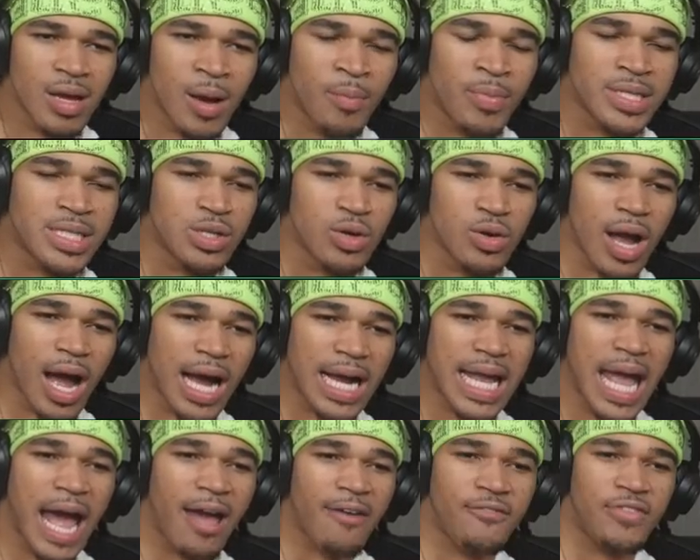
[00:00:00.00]
But you got
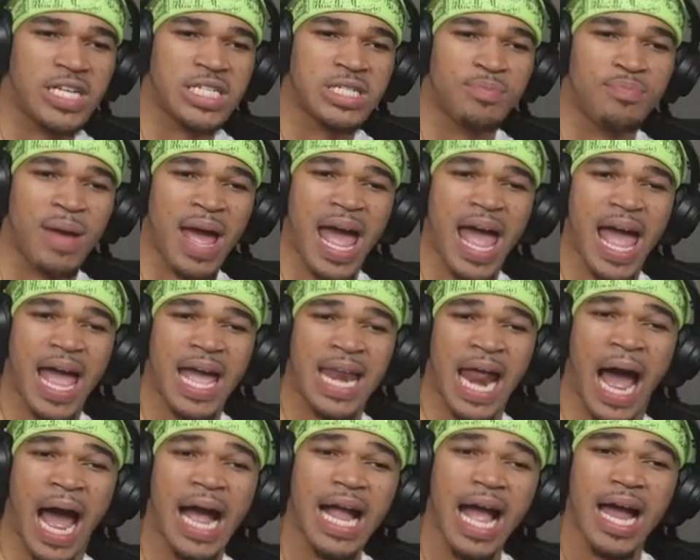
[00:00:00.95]
catfish bad.
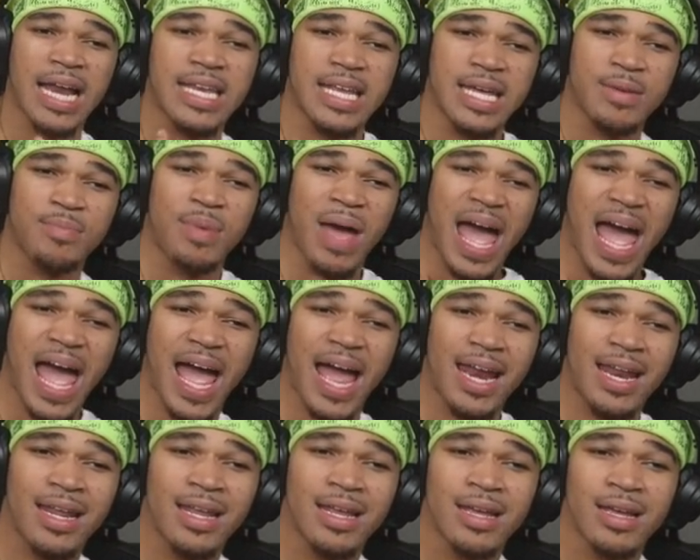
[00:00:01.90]
I got did
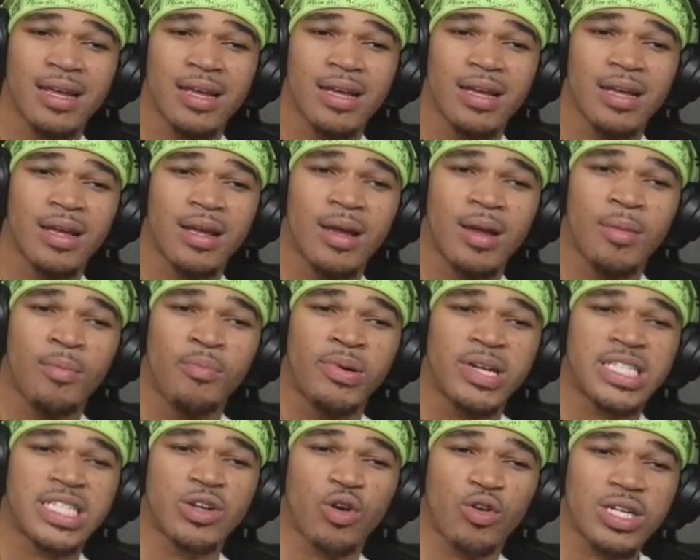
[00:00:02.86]
bad.
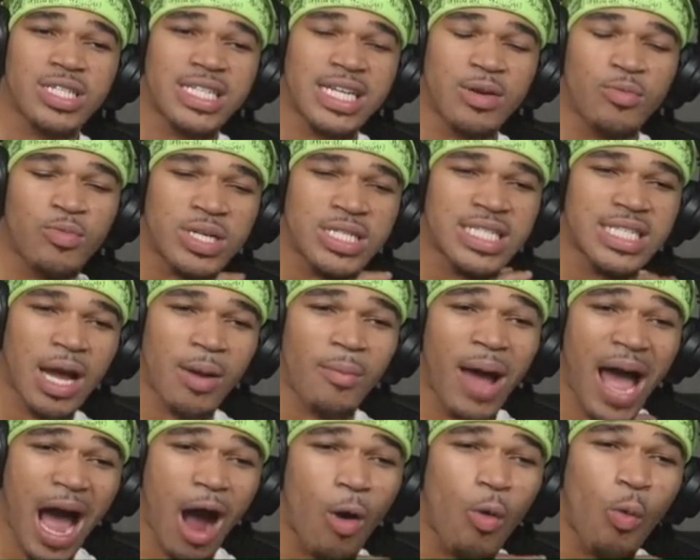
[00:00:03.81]
But your shit was
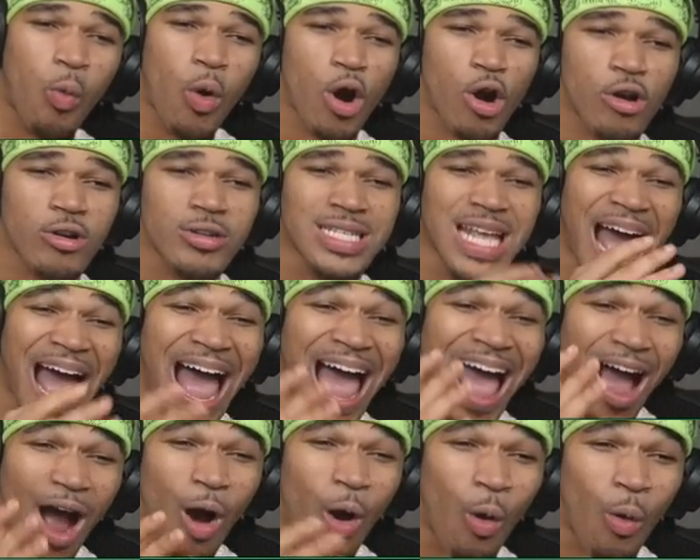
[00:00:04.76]
somehow worse.
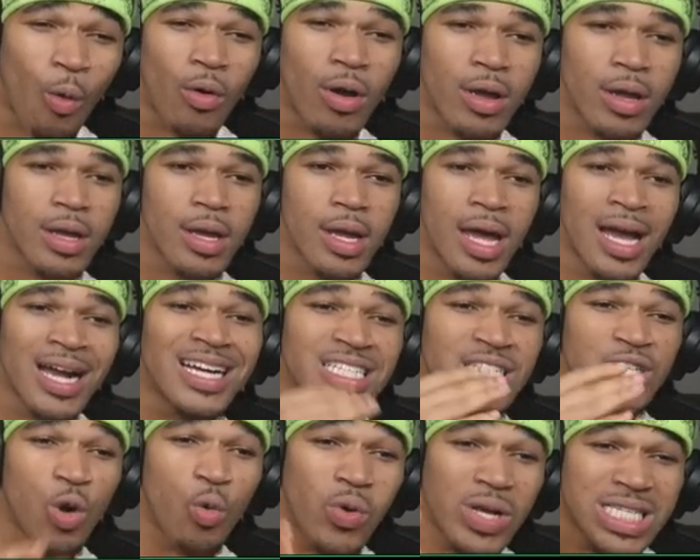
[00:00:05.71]
How? Because
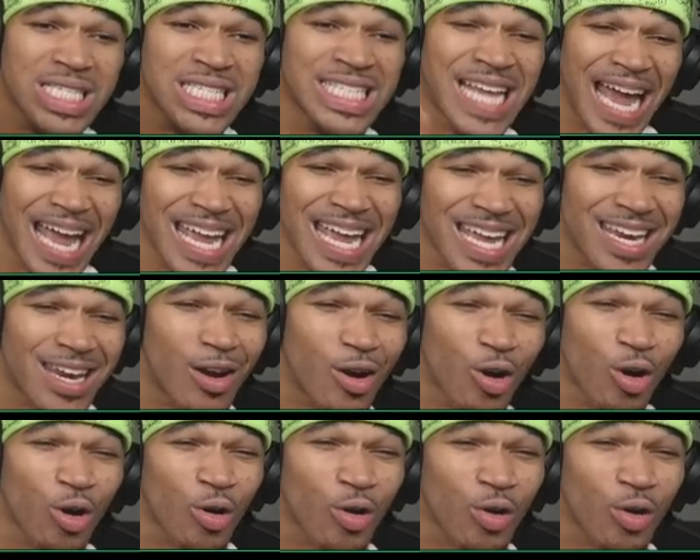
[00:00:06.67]
you was dating her.